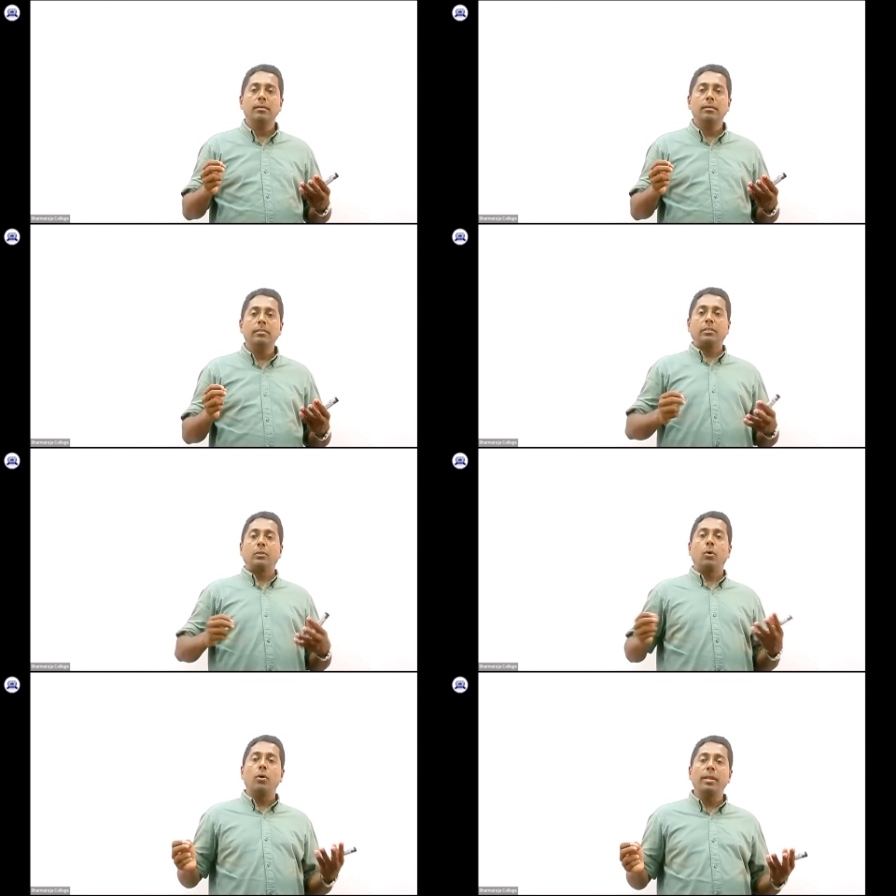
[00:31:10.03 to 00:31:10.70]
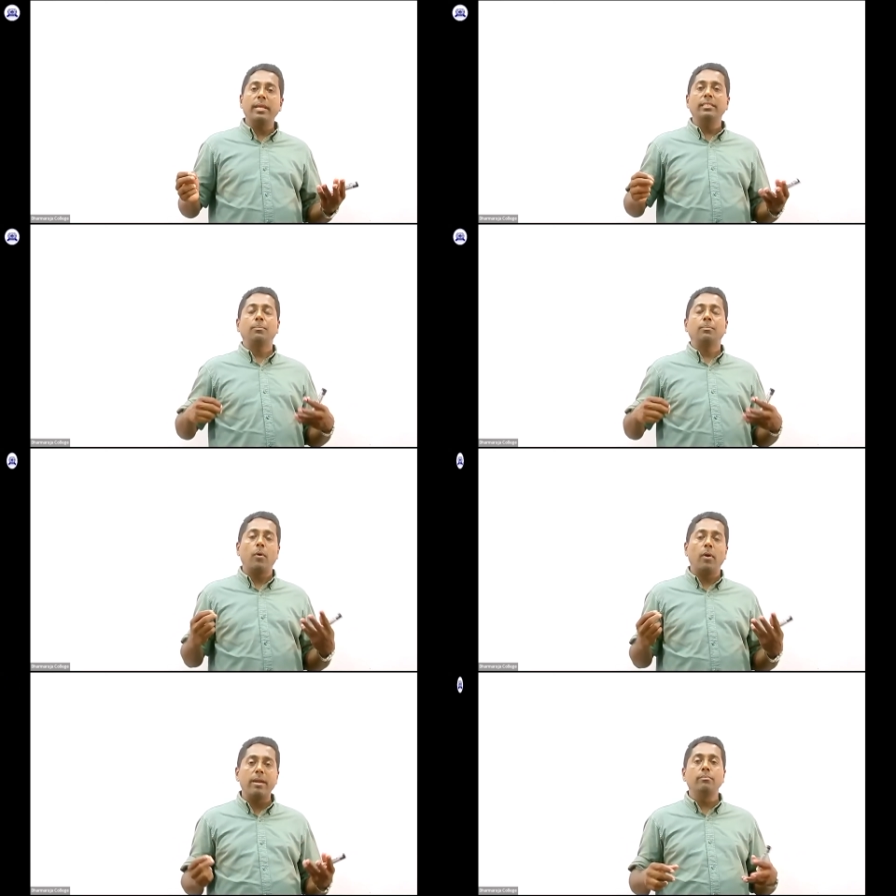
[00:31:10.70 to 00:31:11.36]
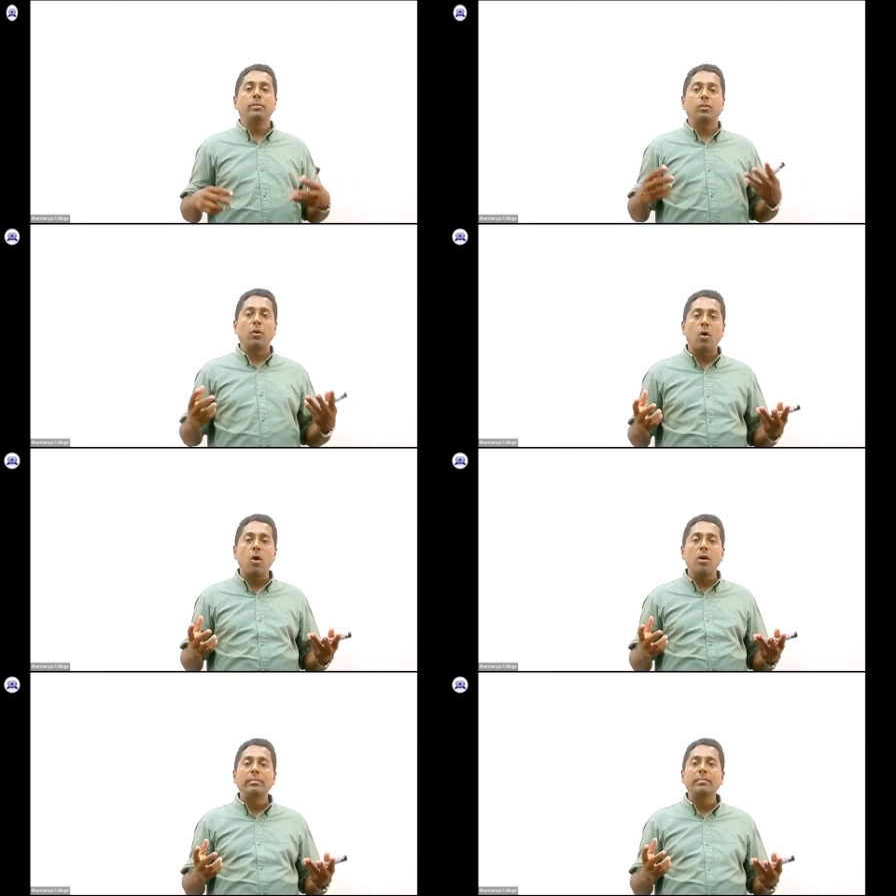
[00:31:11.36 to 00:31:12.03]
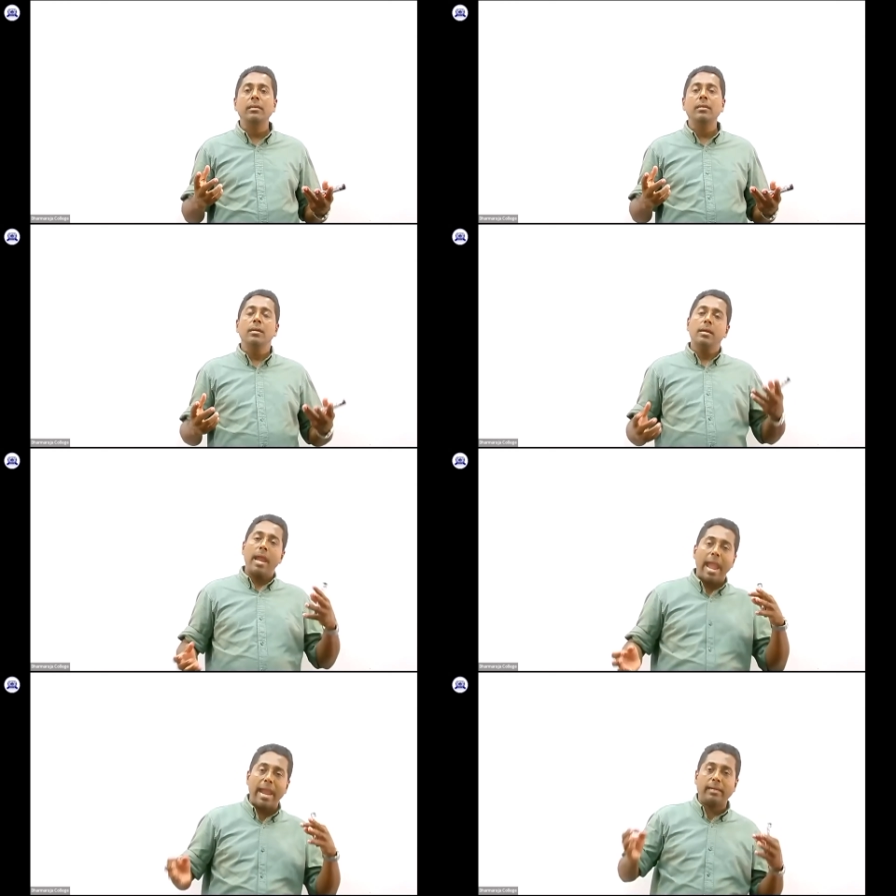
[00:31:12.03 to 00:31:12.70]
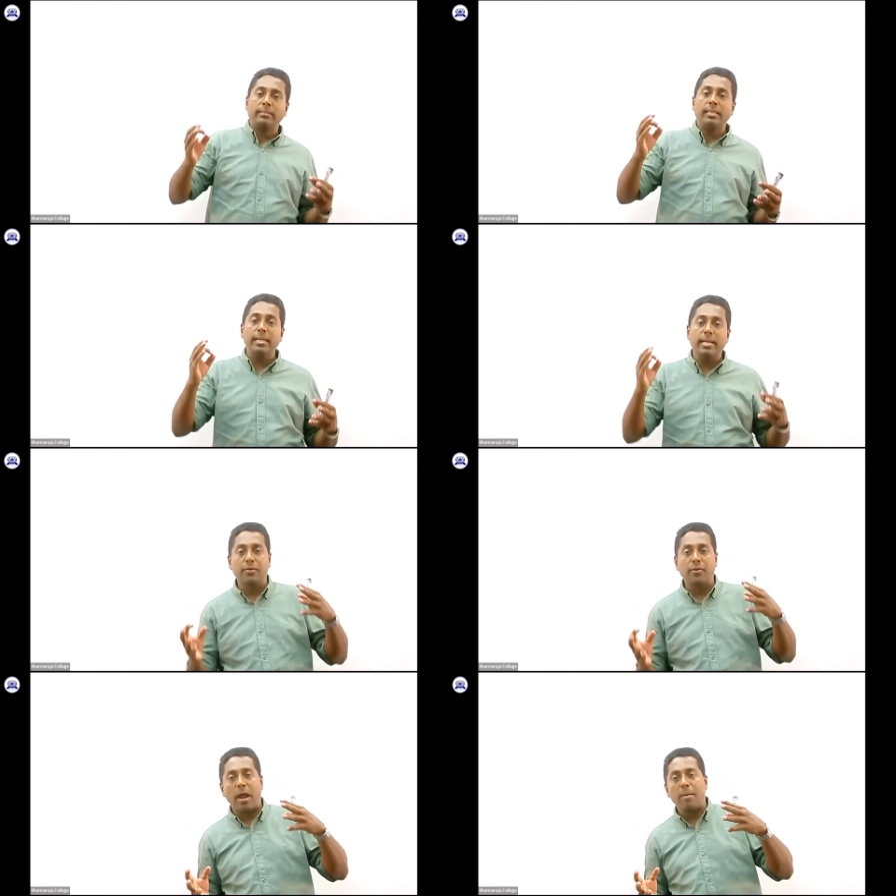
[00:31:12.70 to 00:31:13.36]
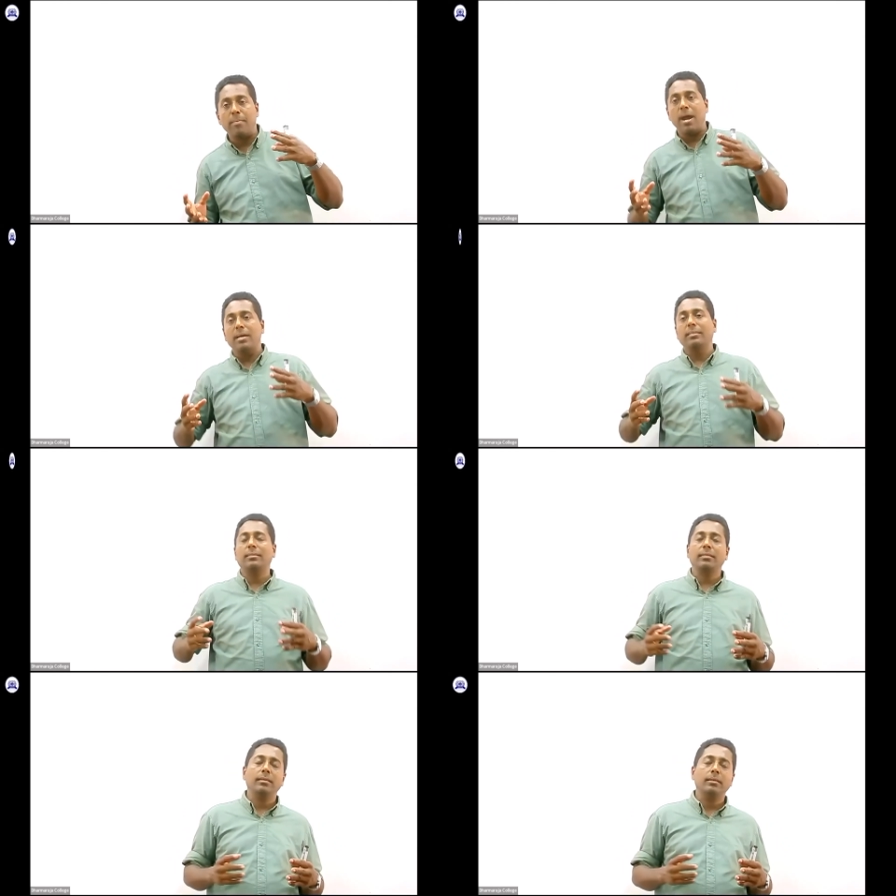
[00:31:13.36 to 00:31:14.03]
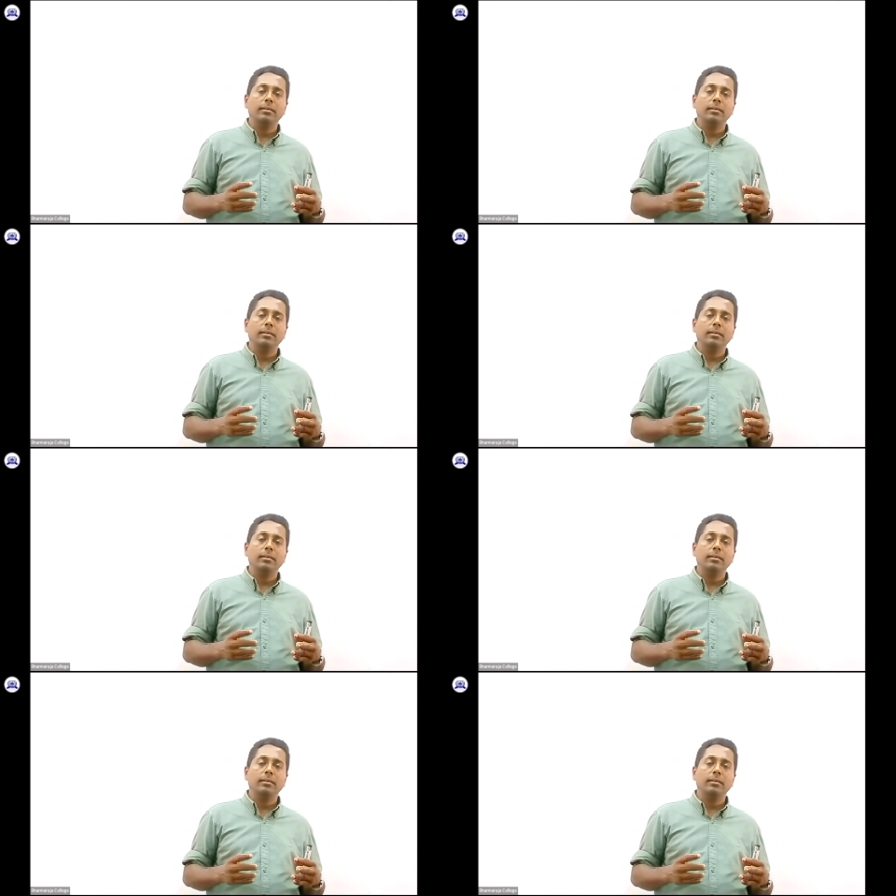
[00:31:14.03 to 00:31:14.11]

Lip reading: stories, poems, songs, acting in dramas,